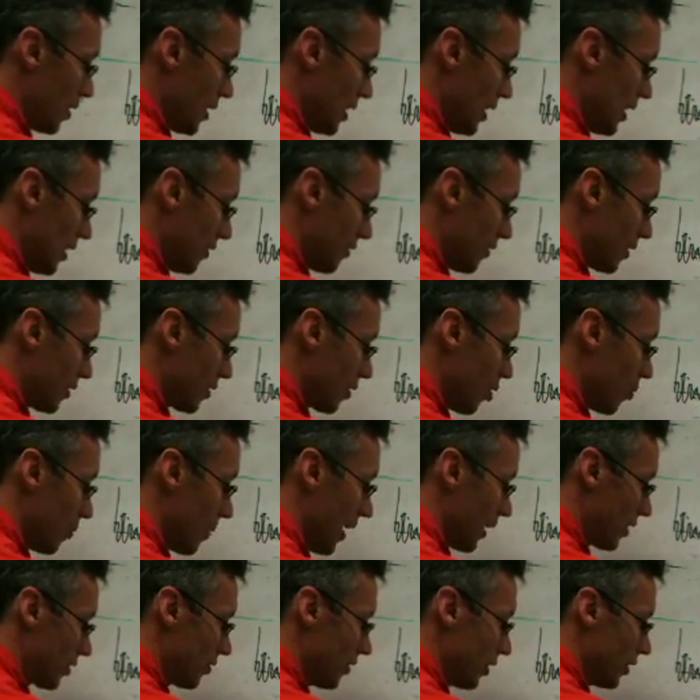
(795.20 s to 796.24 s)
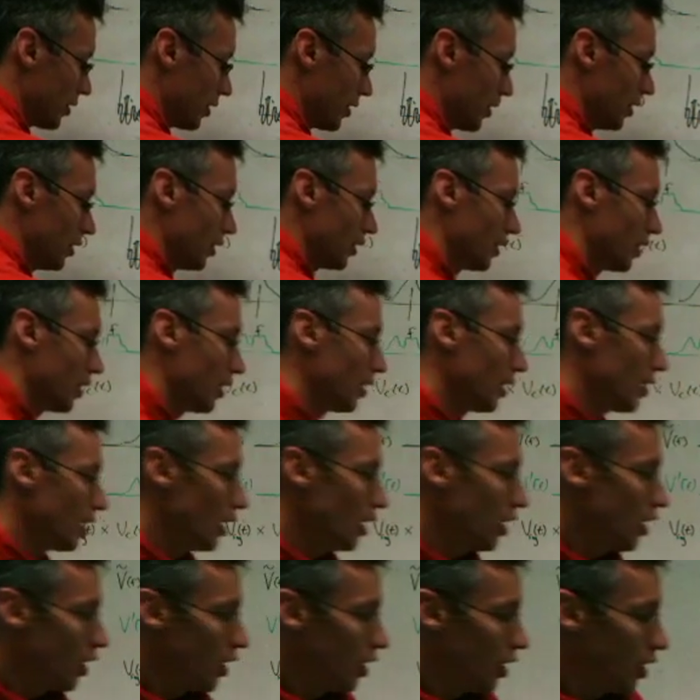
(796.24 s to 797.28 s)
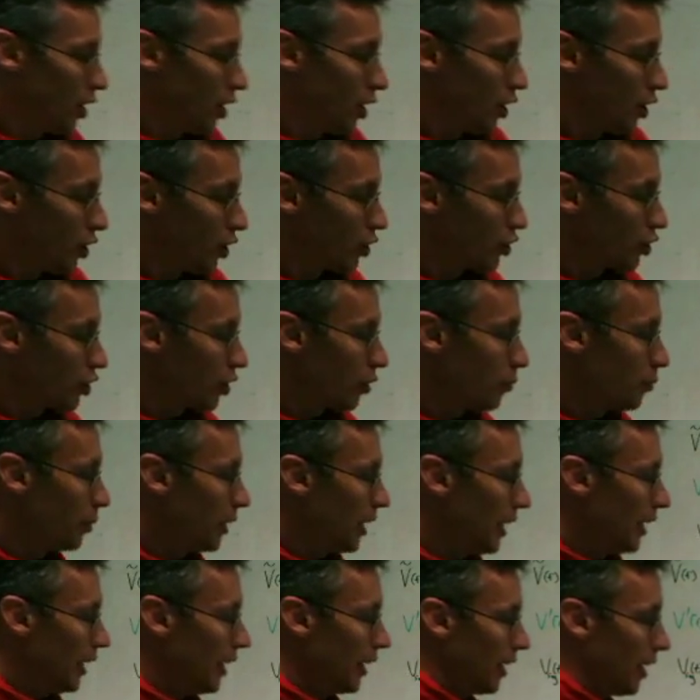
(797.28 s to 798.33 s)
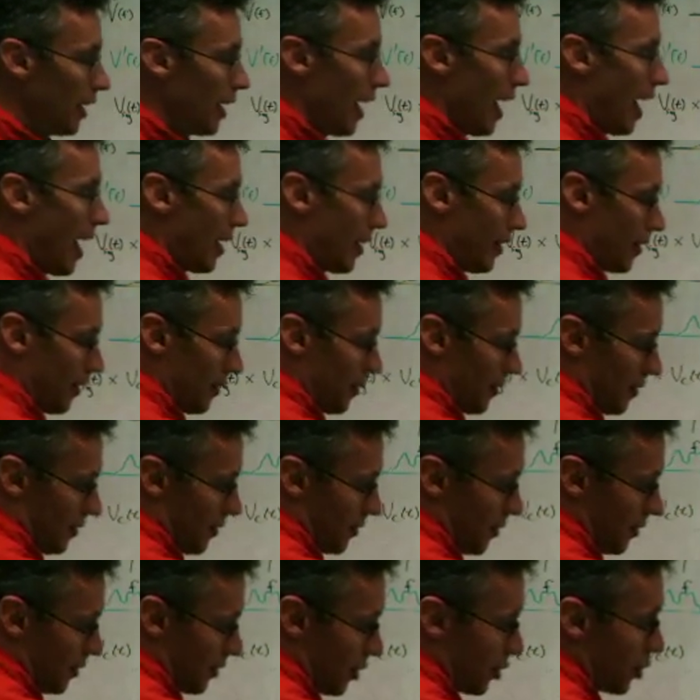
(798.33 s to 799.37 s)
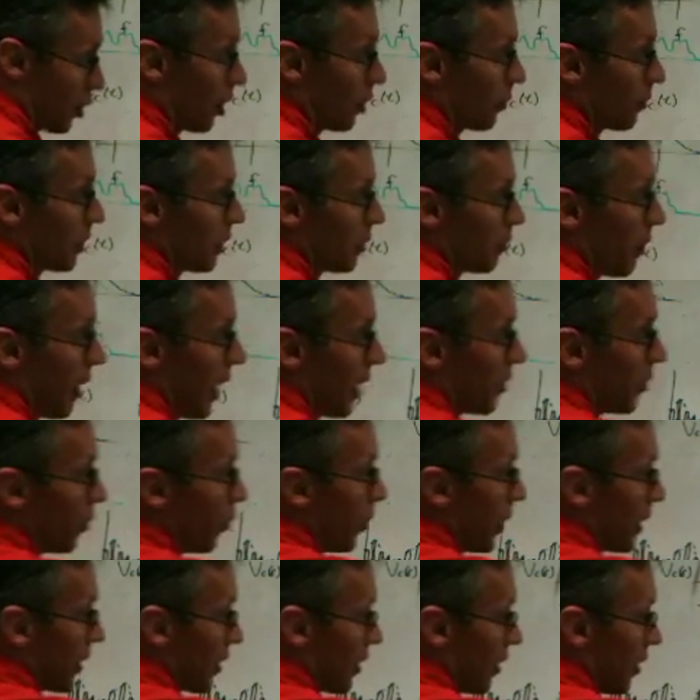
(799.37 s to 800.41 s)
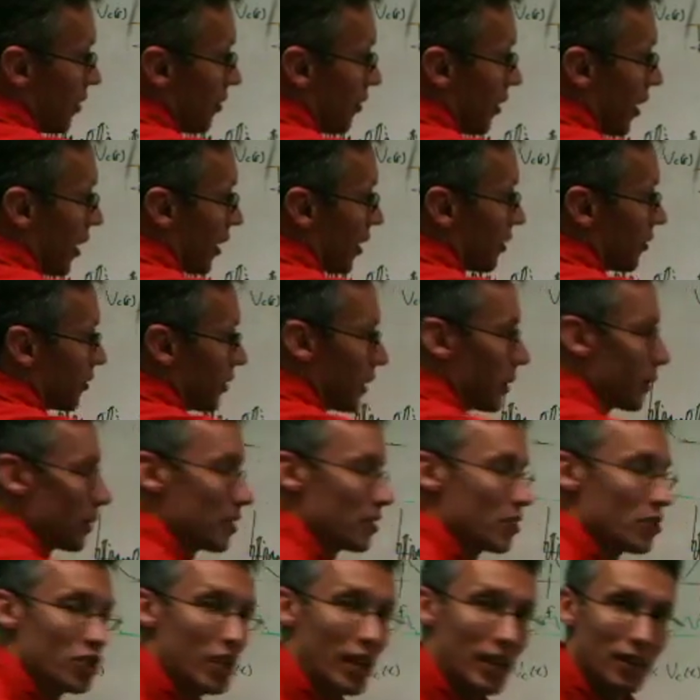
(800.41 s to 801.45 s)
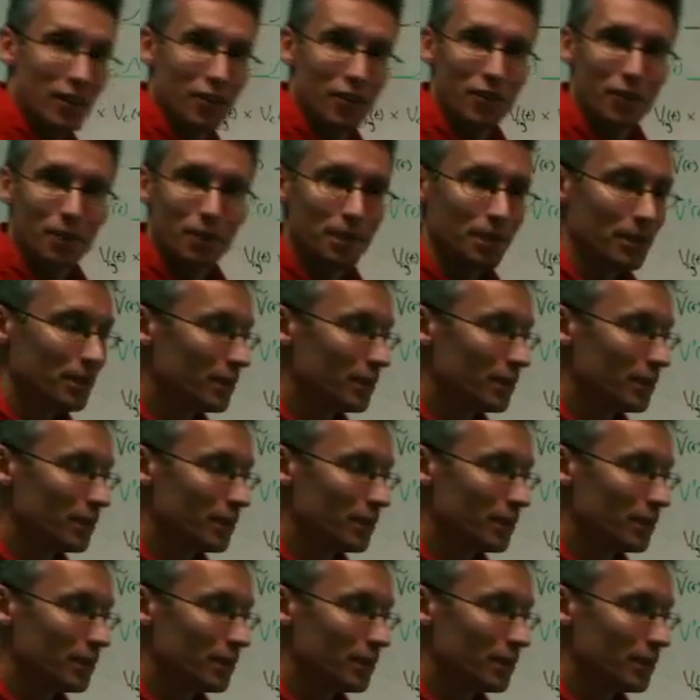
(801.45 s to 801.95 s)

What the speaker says: knee of this low-pass filter should be determined by the width of our frequency channels.